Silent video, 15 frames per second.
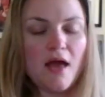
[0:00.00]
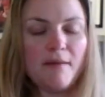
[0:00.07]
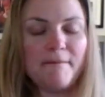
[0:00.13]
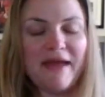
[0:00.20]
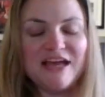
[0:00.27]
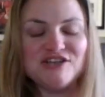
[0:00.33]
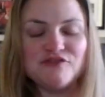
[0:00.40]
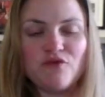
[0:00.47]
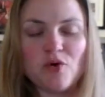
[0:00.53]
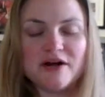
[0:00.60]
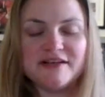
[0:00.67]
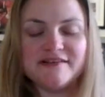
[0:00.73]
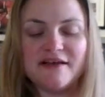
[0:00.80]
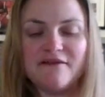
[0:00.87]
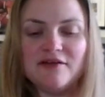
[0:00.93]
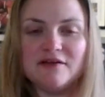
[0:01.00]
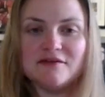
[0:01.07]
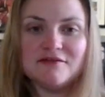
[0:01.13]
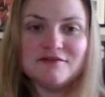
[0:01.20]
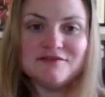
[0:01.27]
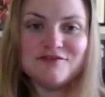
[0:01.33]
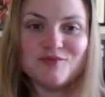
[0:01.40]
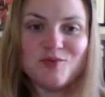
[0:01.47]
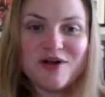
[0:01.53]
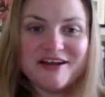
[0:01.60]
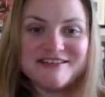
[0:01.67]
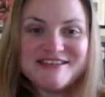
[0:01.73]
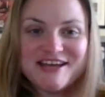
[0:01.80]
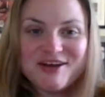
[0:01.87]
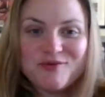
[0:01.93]
page 47, where I
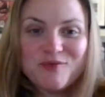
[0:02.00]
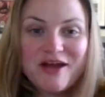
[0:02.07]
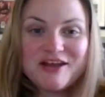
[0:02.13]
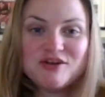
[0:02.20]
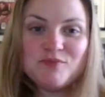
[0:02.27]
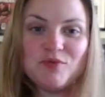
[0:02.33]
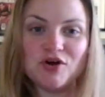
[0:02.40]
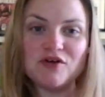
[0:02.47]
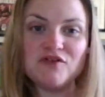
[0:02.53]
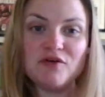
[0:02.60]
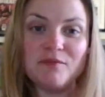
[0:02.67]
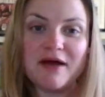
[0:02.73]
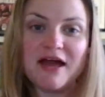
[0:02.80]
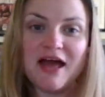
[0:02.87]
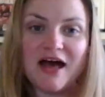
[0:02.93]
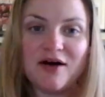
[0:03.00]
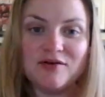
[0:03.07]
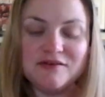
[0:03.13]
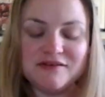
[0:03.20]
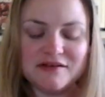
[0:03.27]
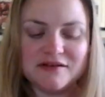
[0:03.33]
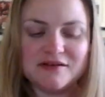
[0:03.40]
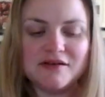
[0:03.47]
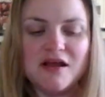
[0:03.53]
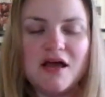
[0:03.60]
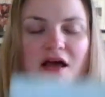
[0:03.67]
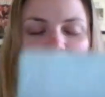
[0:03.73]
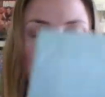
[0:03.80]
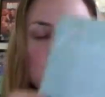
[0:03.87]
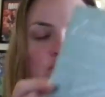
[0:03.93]
take a random book from my house and
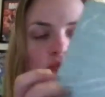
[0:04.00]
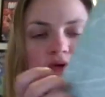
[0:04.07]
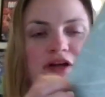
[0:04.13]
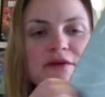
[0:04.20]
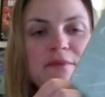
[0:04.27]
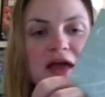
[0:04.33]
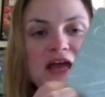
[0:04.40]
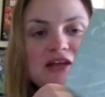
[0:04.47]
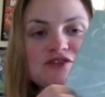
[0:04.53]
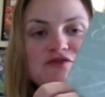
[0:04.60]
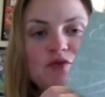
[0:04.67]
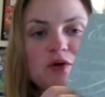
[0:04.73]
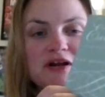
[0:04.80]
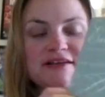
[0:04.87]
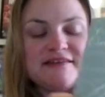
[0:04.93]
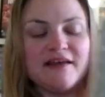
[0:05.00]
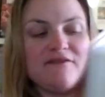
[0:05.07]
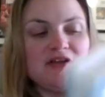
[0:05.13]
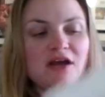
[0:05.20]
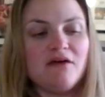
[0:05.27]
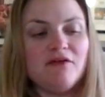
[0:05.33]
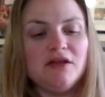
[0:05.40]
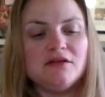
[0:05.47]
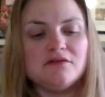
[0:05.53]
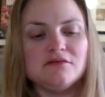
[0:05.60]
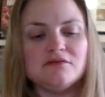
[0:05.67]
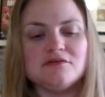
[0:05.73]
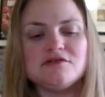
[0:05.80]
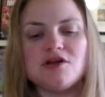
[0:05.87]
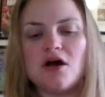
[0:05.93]
read page 47 of it
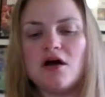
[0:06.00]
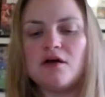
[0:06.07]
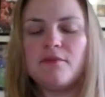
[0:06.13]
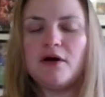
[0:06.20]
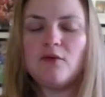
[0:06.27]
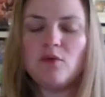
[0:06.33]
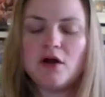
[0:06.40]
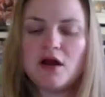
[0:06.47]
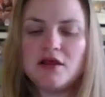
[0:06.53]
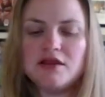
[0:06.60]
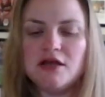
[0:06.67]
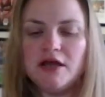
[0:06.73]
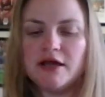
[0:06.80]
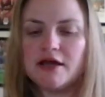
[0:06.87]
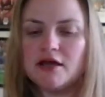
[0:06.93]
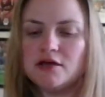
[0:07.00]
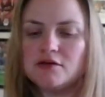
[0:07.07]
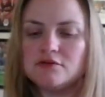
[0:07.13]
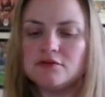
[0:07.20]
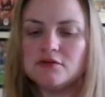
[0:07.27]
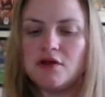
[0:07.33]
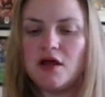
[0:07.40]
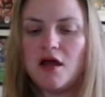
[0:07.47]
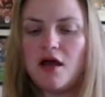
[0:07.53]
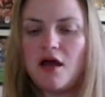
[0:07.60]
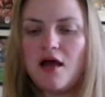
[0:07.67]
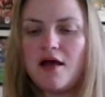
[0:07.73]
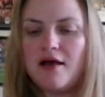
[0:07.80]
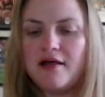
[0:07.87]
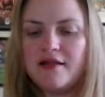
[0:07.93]
and talk about what I think.
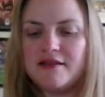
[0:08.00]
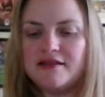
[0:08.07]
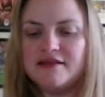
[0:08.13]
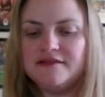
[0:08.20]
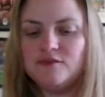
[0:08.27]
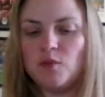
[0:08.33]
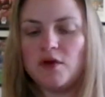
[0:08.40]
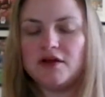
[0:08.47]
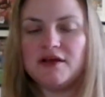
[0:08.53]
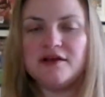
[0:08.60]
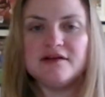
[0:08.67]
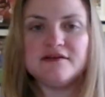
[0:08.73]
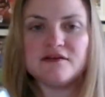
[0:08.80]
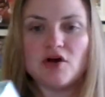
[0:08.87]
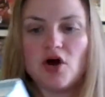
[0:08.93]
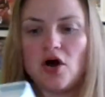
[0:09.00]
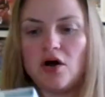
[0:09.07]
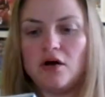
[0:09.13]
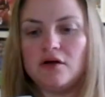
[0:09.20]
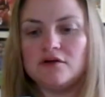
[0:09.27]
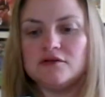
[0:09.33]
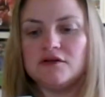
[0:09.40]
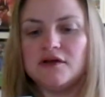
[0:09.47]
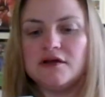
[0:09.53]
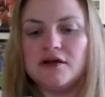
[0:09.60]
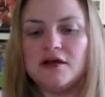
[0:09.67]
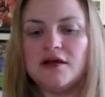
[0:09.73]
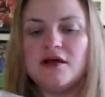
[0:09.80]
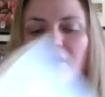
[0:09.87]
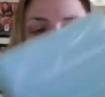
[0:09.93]
This one is called
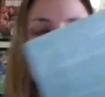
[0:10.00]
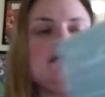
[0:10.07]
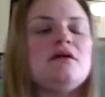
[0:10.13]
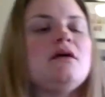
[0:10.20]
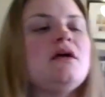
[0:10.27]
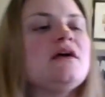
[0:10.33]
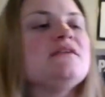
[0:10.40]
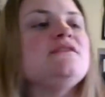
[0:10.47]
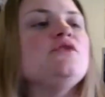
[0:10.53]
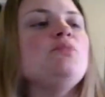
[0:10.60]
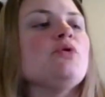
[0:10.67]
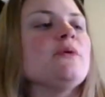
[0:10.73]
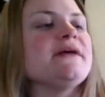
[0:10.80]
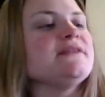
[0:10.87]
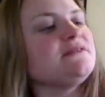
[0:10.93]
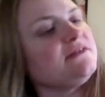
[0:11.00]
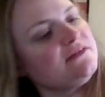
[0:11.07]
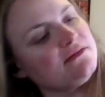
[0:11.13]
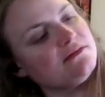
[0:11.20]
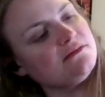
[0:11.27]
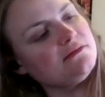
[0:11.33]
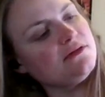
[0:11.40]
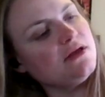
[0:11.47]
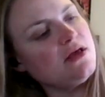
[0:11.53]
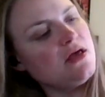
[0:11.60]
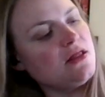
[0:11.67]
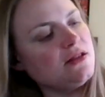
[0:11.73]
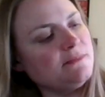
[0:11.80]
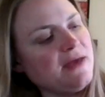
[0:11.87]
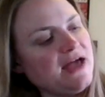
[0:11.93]
Exuberance,
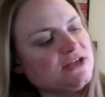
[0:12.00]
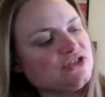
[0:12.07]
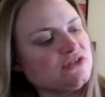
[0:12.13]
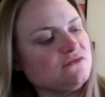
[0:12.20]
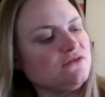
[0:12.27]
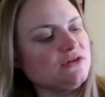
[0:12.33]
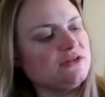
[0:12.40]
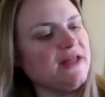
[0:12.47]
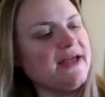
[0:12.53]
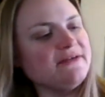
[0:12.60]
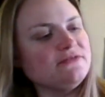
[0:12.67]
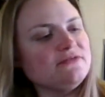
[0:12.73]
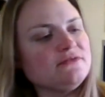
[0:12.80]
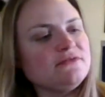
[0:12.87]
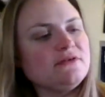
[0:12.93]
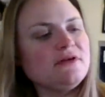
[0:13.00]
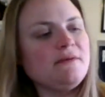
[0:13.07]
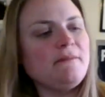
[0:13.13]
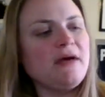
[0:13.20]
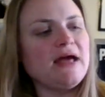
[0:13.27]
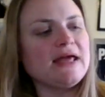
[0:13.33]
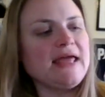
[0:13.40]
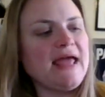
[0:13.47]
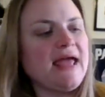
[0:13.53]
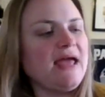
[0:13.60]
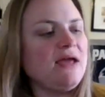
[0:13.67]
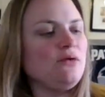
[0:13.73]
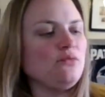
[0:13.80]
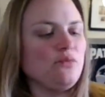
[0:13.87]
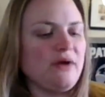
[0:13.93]
The Passion for Life by
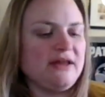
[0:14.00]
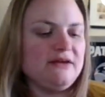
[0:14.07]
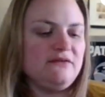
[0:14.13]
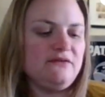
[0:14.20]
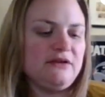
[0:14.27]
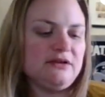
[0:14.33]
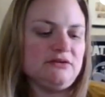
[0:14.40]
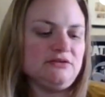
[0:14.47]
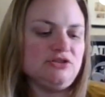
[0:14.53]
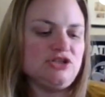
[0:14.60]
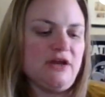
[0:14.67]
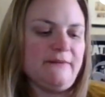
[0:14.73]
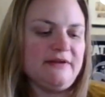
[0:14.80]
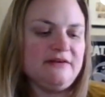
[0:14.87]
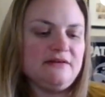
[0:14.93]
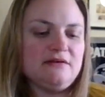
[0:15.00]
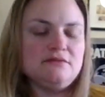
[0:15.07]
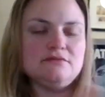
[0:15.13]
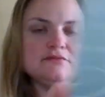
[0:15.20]
Redfield Jamison.